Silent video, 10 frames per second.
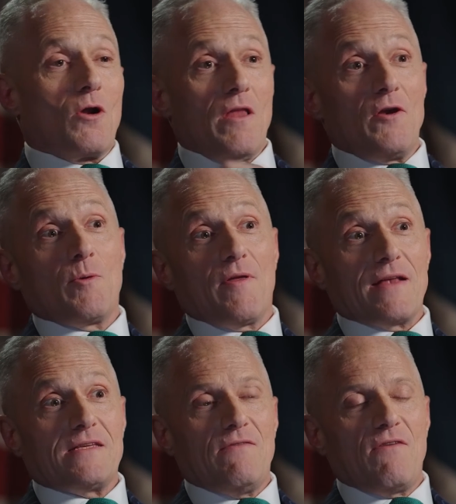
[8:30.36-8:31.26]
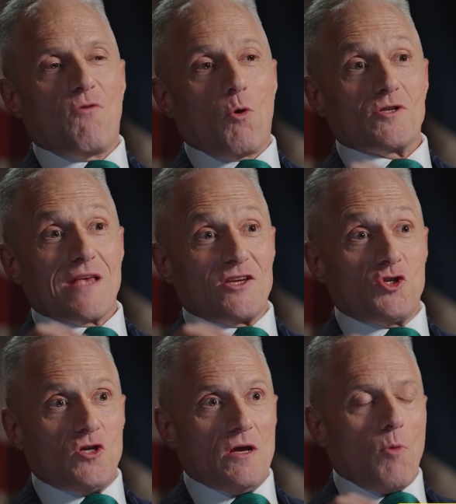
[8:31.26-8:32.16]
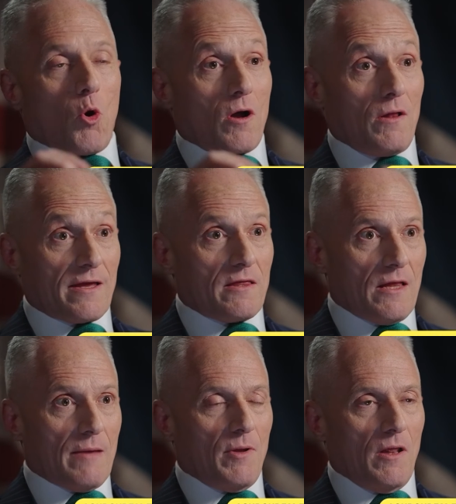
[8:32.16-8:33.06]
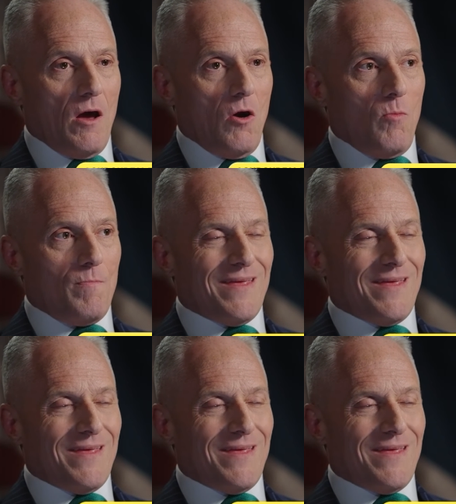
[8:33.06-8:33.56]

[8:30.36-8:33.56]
go to londonreal.tv/Jim or click the link below.